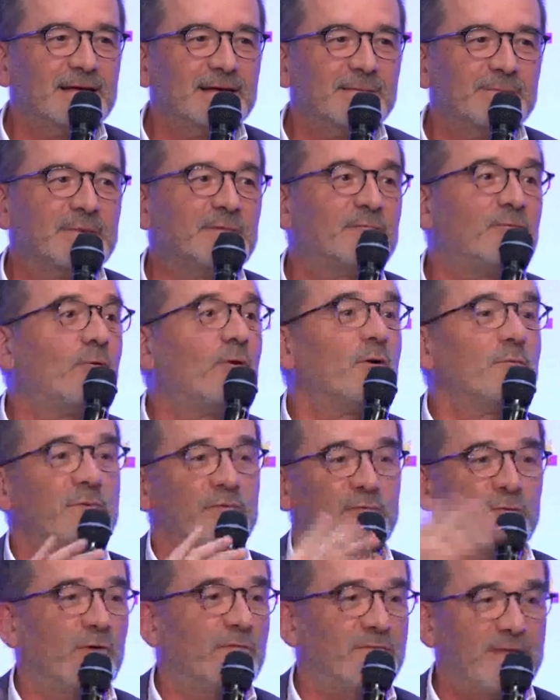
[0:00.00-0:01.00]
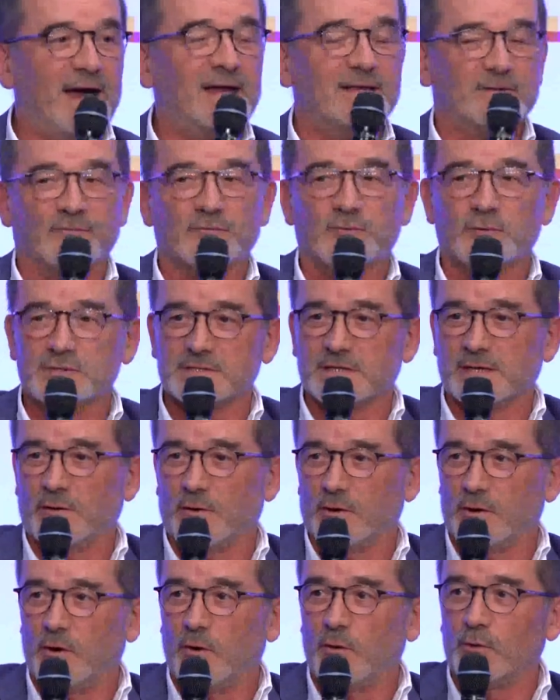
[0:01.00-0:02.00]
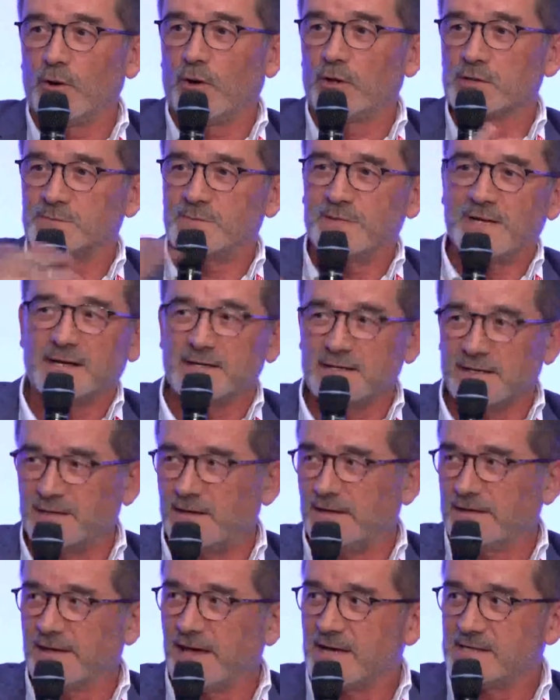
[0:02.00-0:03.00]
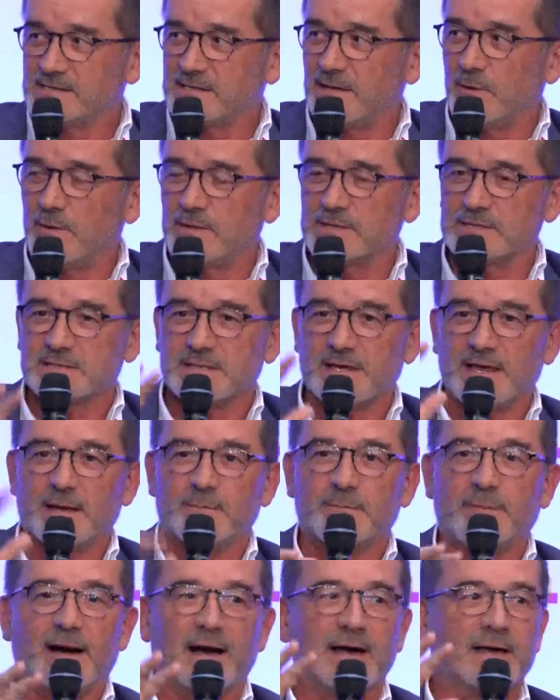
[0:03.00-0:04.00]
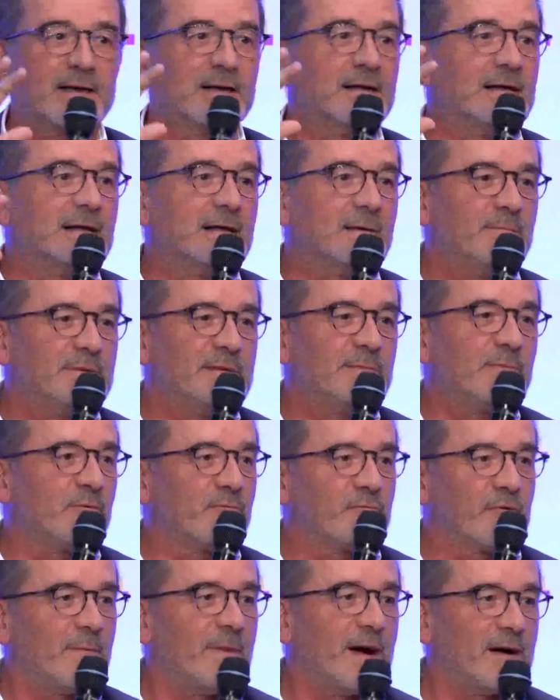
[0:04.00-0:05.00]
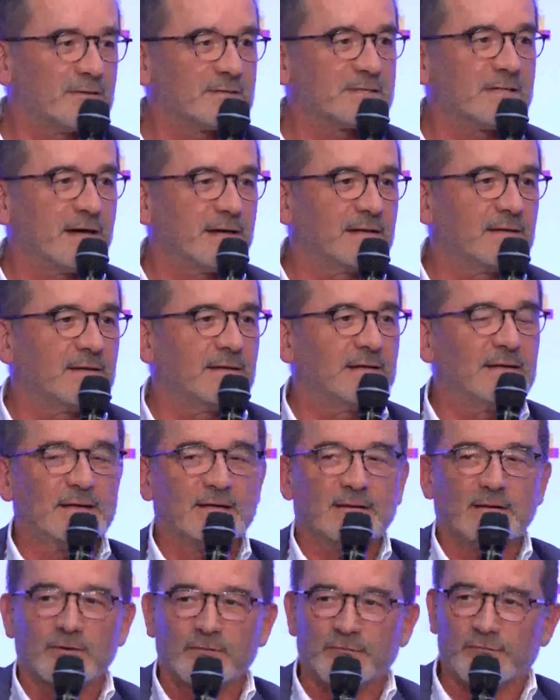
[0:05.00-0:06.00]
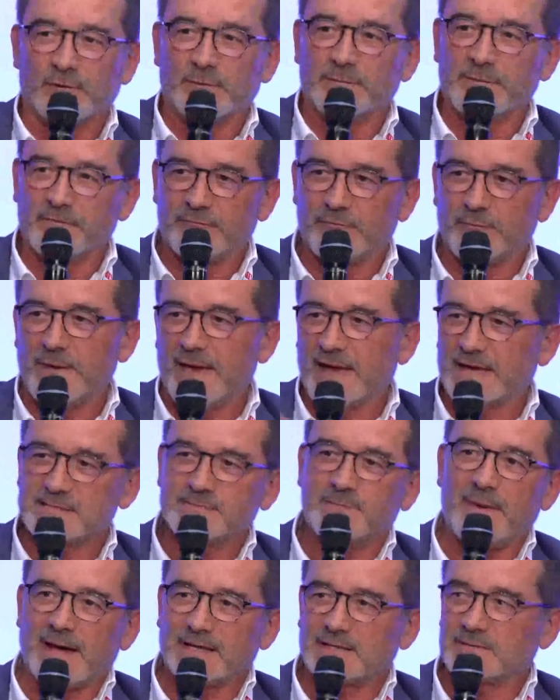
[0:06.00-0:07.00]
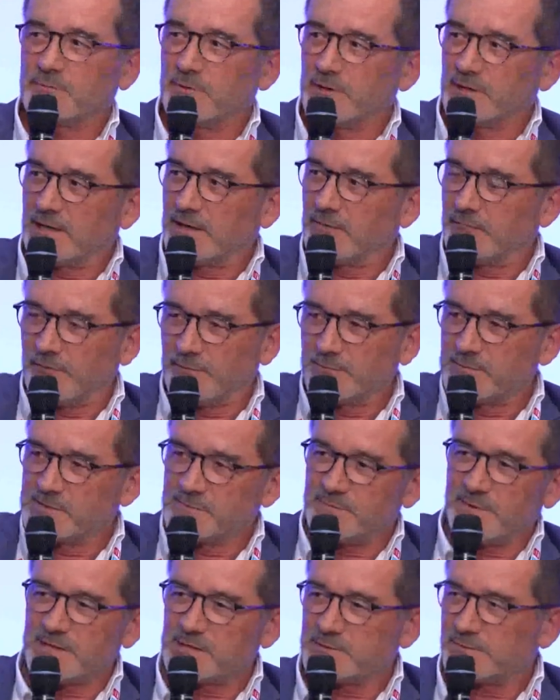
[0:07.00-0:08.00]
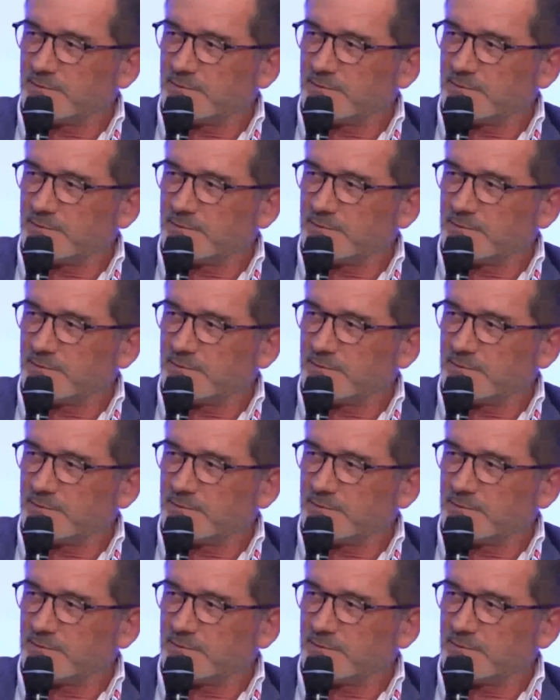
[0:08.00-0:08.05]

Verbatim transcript: Before, before that, of course, all hospitality in KSA was held by people from outside, from, from expats working from space,